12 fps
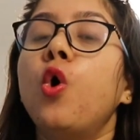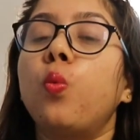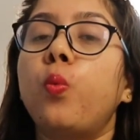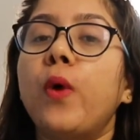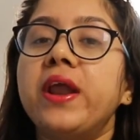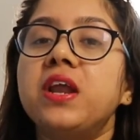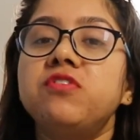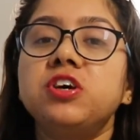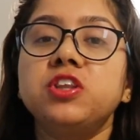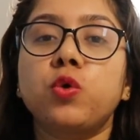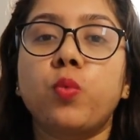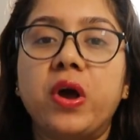
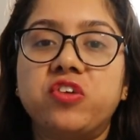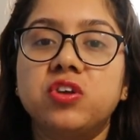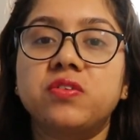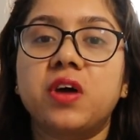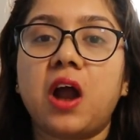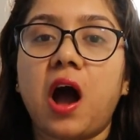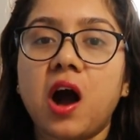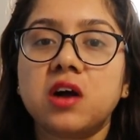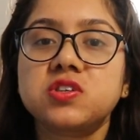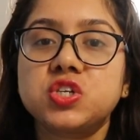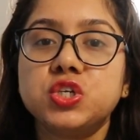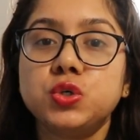Whenever the questions are
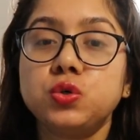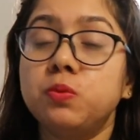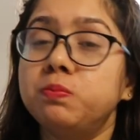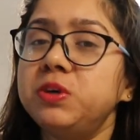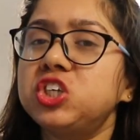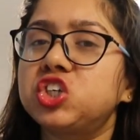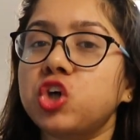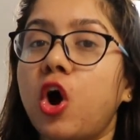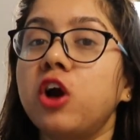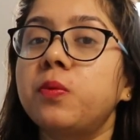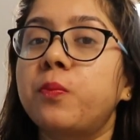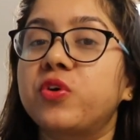asked to you, be
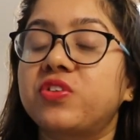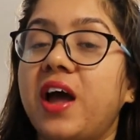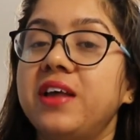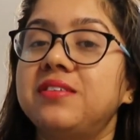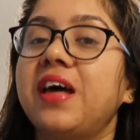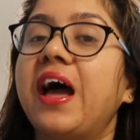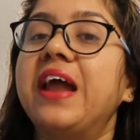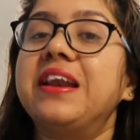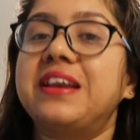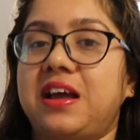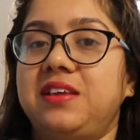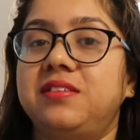short, precise
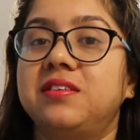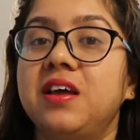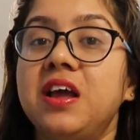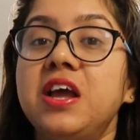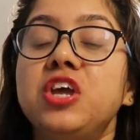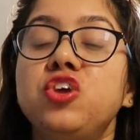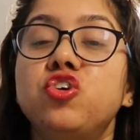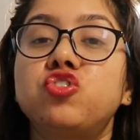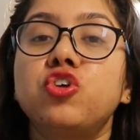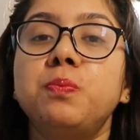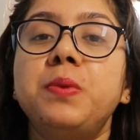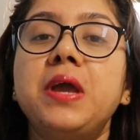and nice. You
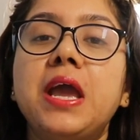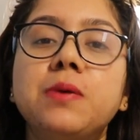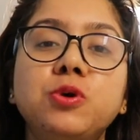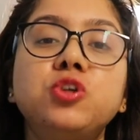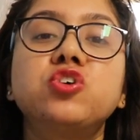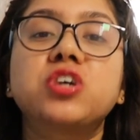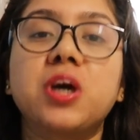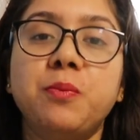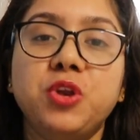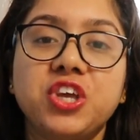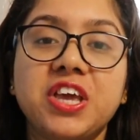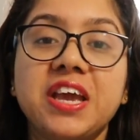should be able to
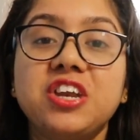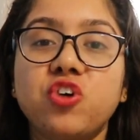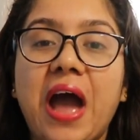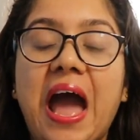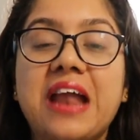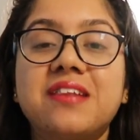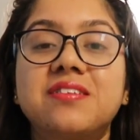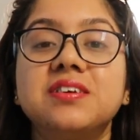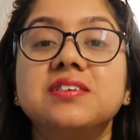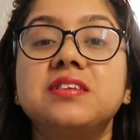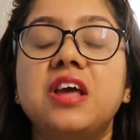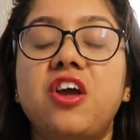communicate your
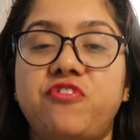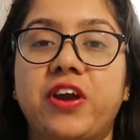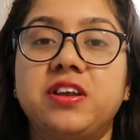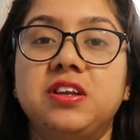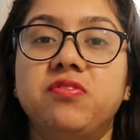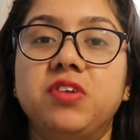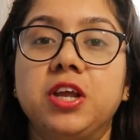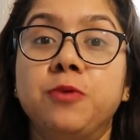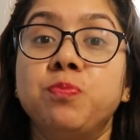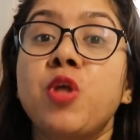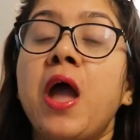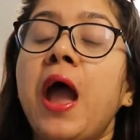answers
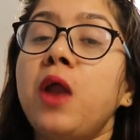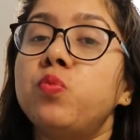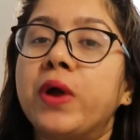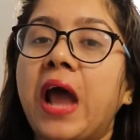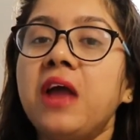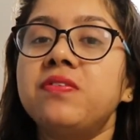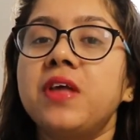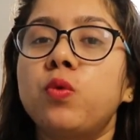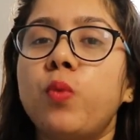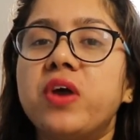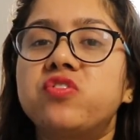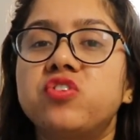effectively. And when I say
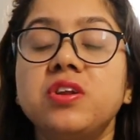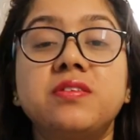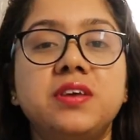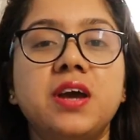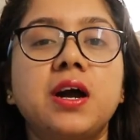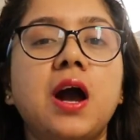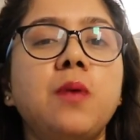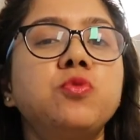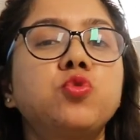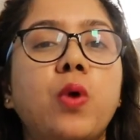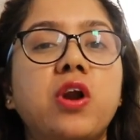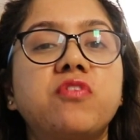questions, here
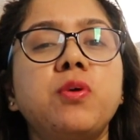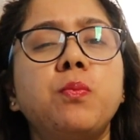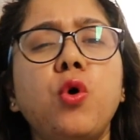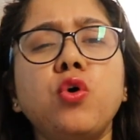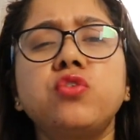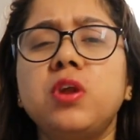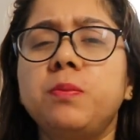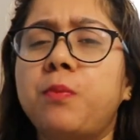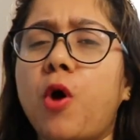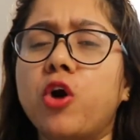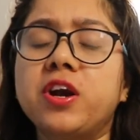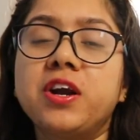comes one of the most
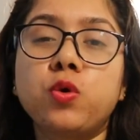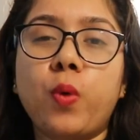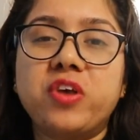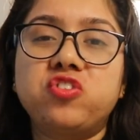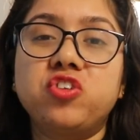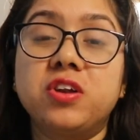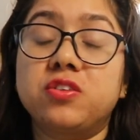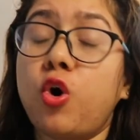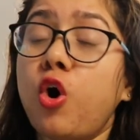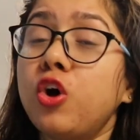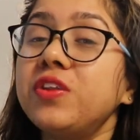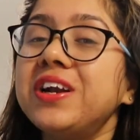important questions,
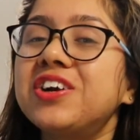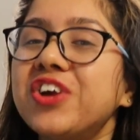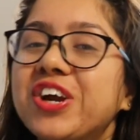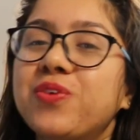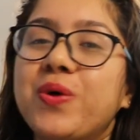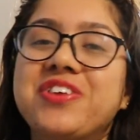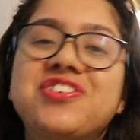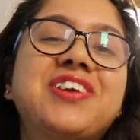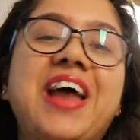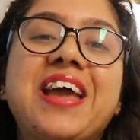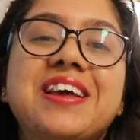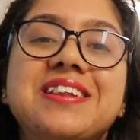or the trick question
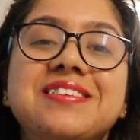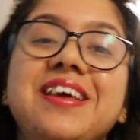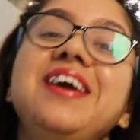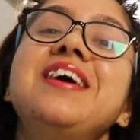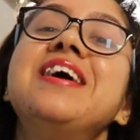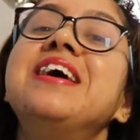I can say,